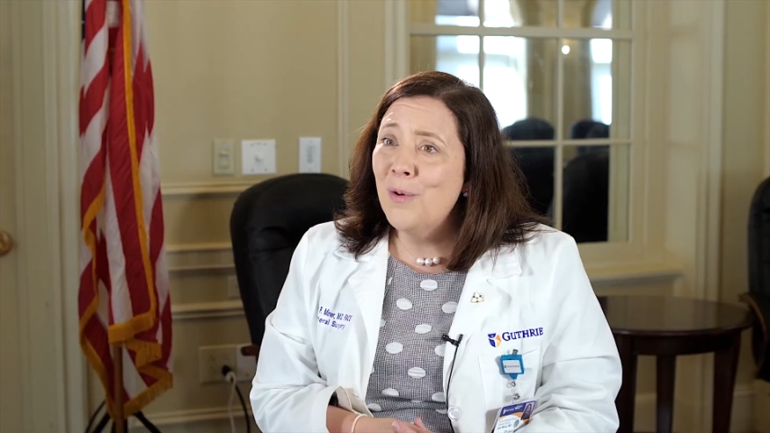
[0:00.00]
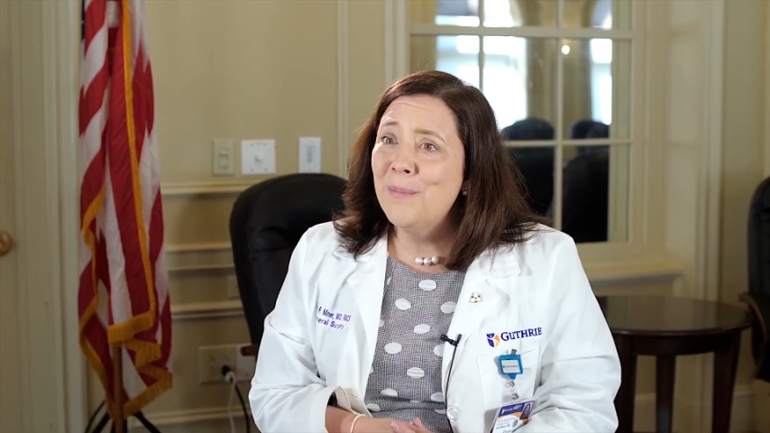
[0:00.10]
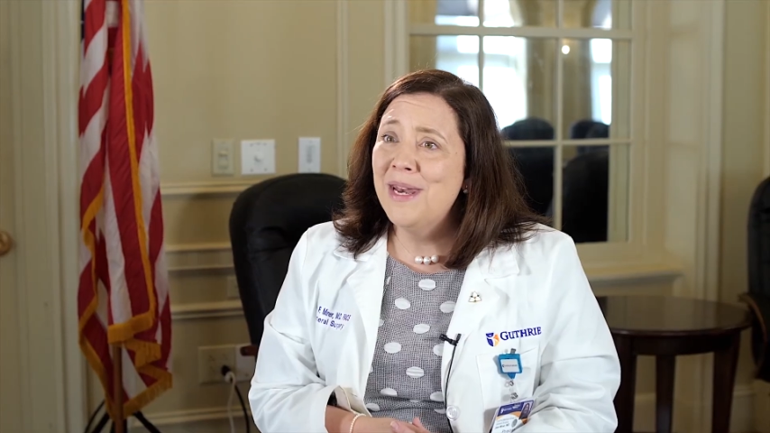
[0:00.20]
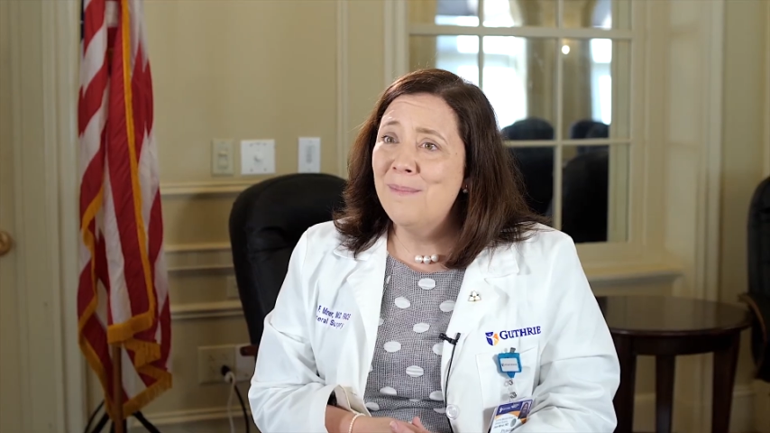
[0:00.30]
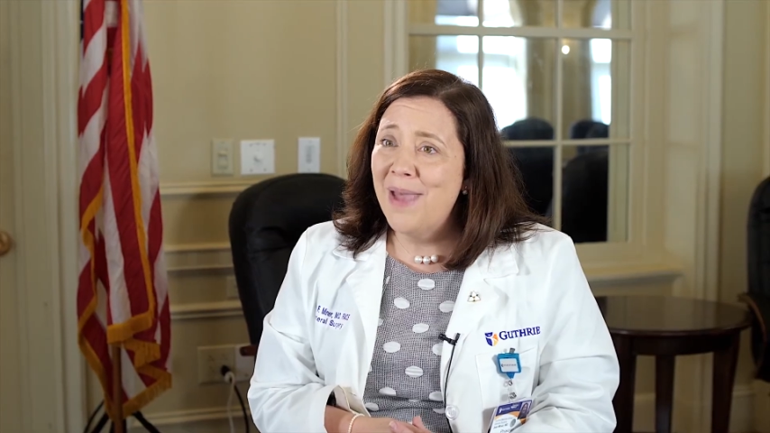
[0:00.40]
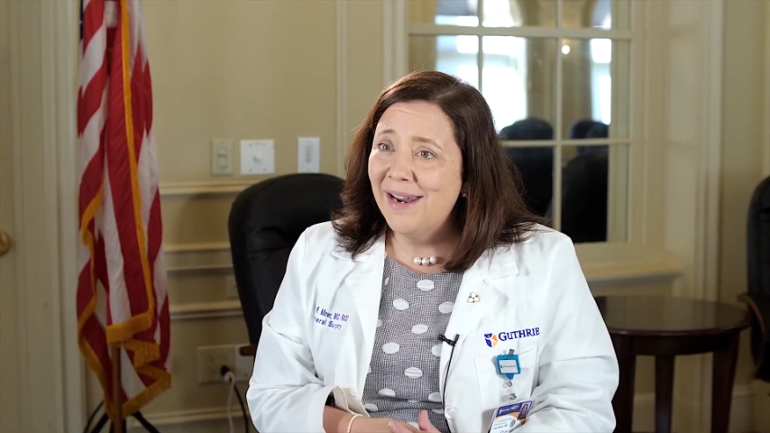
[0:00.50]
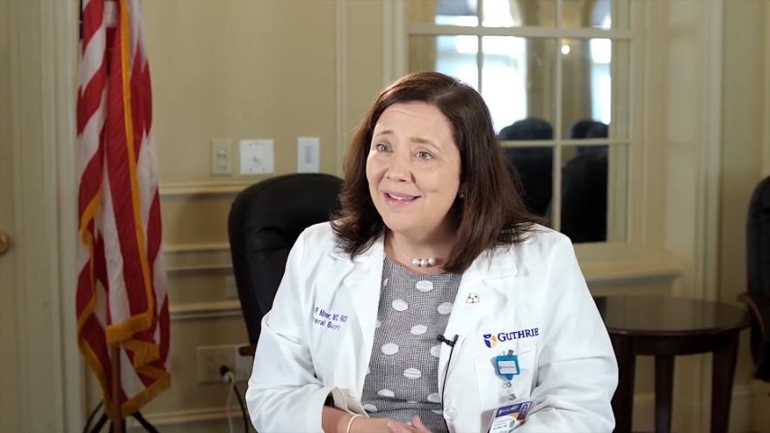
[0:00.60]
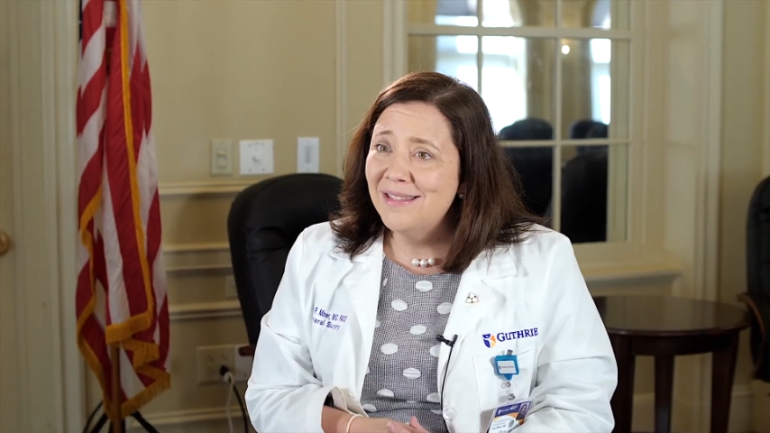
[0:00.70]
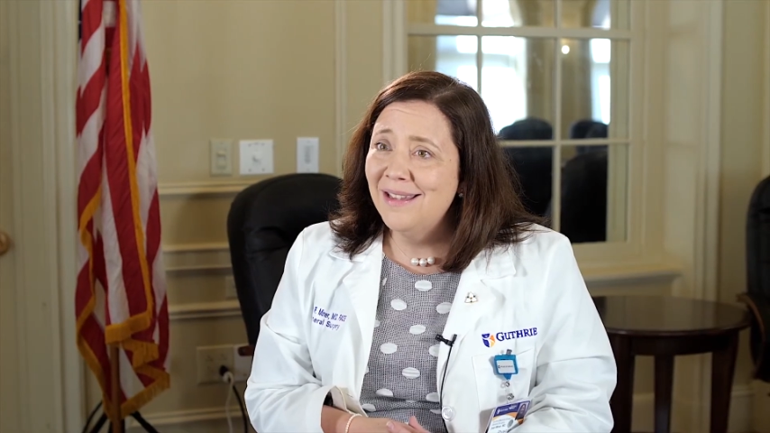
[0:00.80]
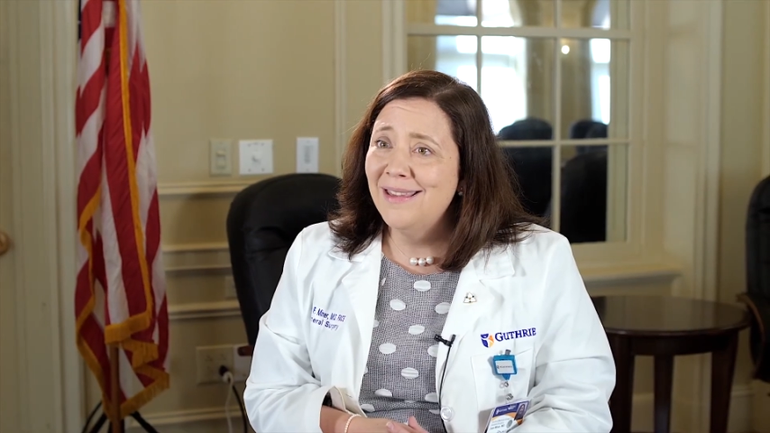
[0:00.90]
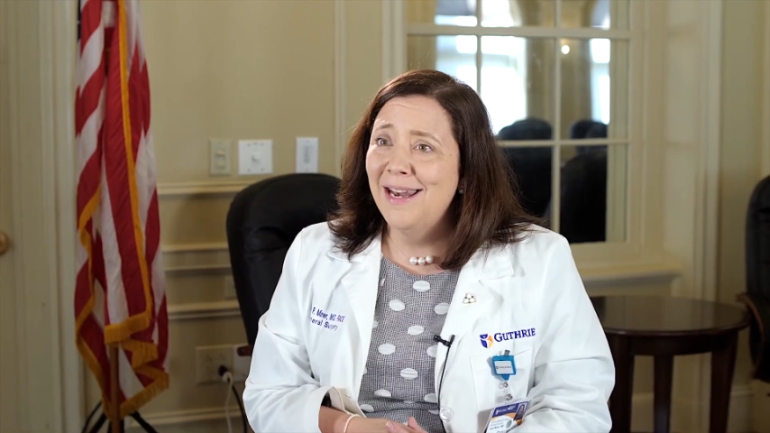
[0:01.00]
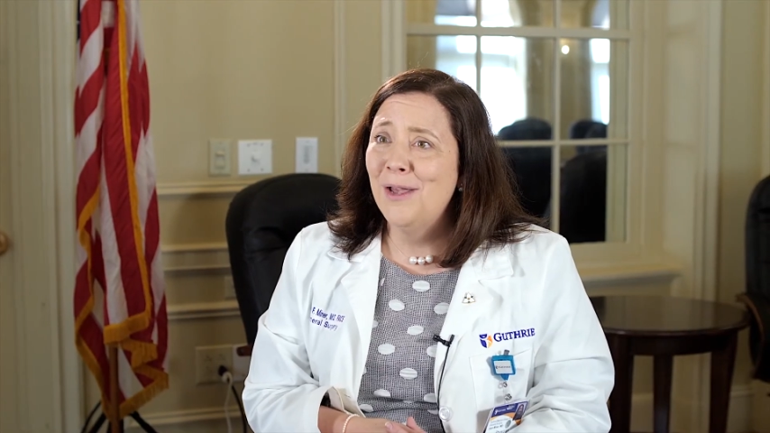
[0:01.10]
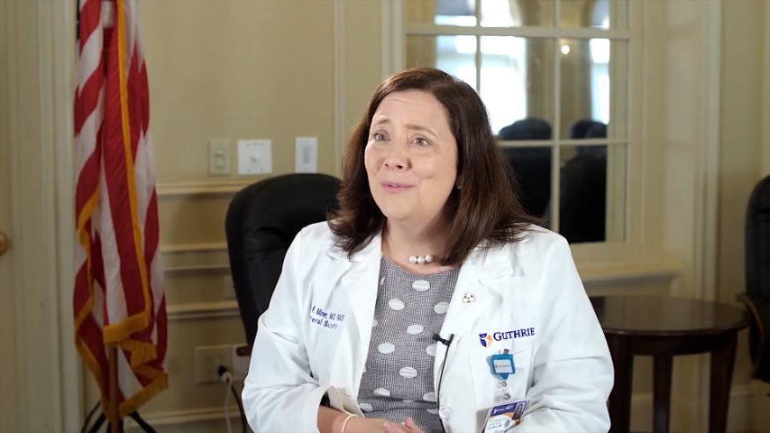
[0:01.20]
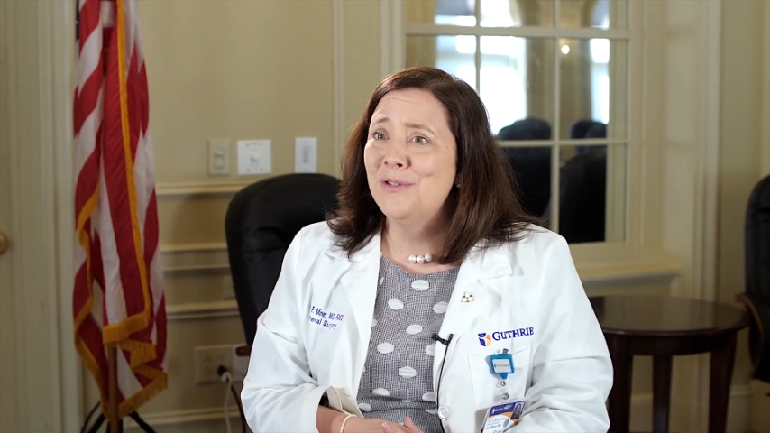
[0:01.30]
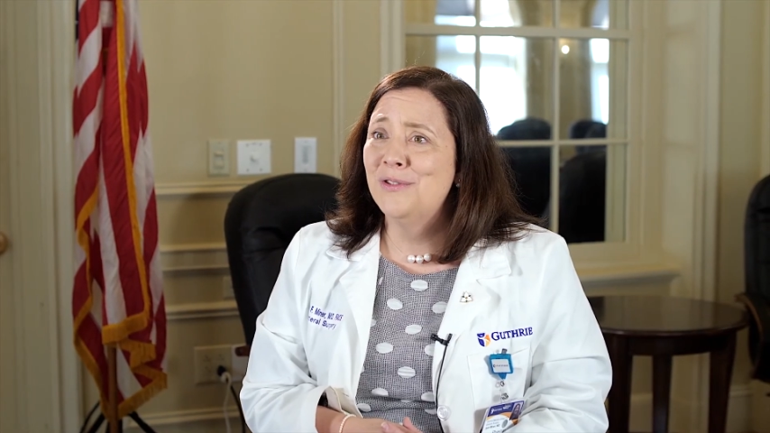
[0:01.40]
women in medicine that
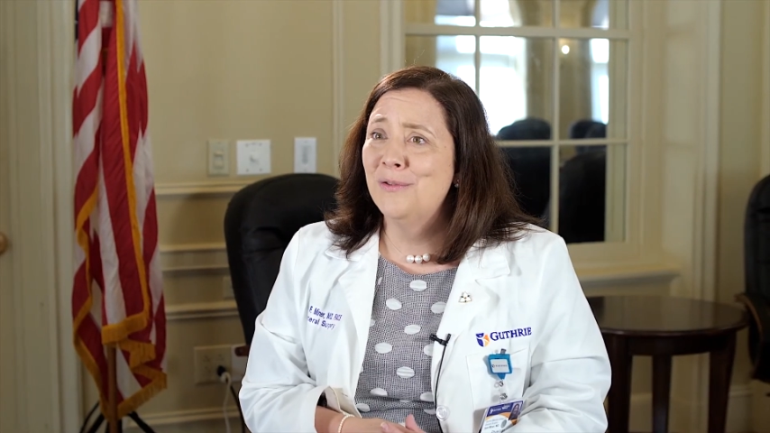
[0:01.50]
helps us